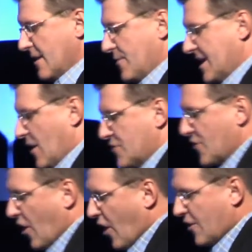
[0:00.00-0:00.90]
put that on your
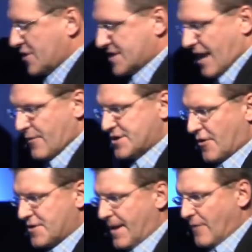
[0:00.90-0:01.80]
heart, just like we
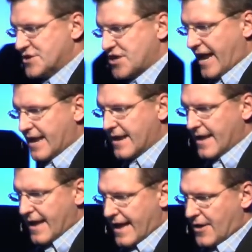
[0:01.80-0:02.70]
talked about with Jane
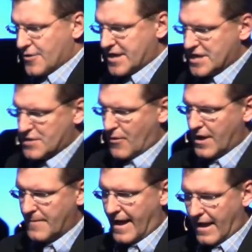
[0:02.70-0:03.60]
in her testimony
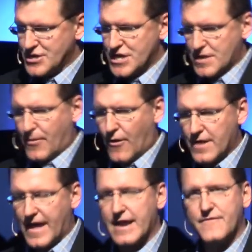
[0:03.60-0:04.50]
about how she's a part of
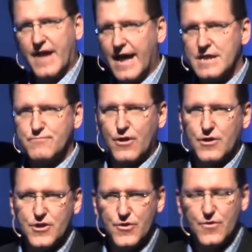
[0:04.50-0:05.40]
that, if God has put
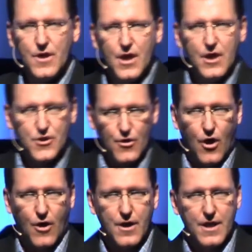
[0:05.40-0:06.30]
on you, your
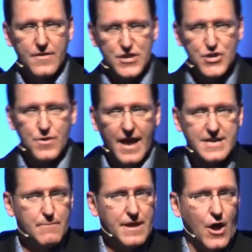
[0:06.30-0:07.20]
heart, that you would like
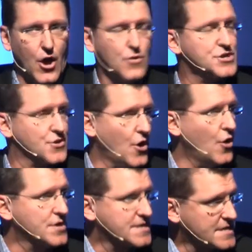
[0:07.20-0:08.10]
to be a host or a
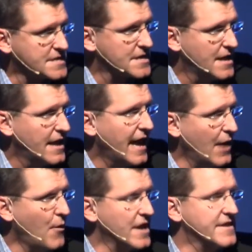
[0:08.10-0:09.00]
hostess at
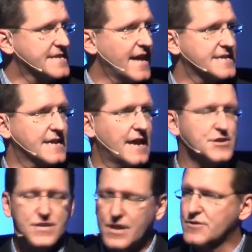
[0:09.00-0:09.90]
one of these guest
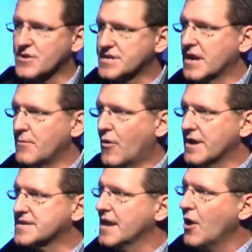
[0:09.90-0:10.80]
connection centers on Sunday
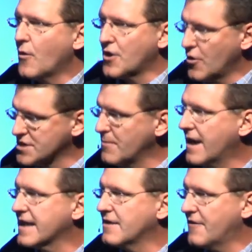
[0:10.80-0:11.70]
mornings, when no,
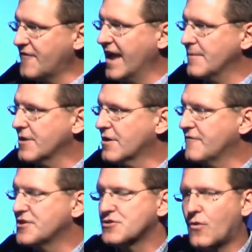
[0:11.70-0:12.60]
somebody, a family or
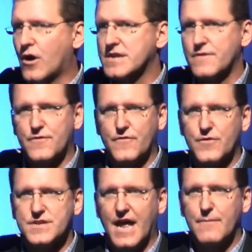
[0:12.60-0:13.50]
individual walks in for the
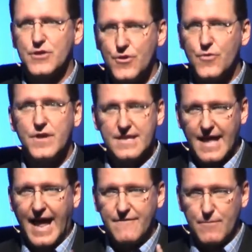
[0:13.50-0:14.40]
first time, you get to
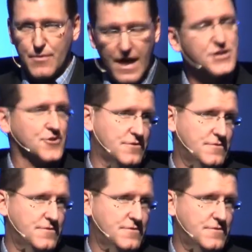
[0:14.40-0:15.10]
have the pleasure